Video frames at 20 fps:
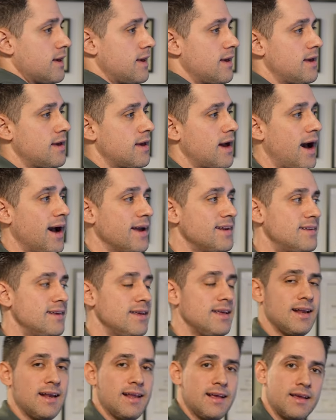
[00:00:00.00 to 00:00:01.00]
uh,
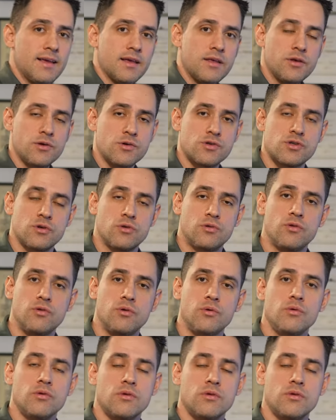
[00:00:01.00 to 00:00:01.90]
ideally, you should do